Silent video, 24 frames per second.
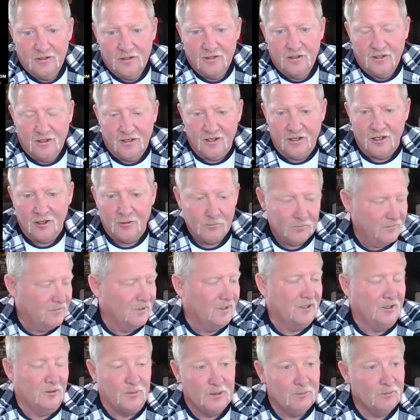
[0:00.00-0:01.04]
Like the
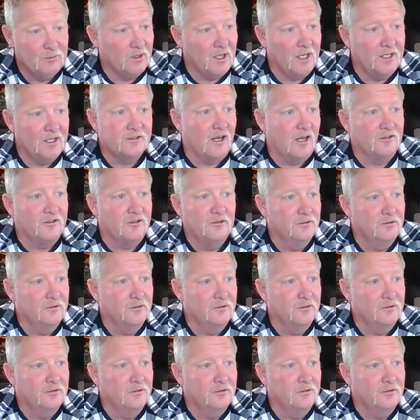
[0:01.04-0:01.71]
people I talk to,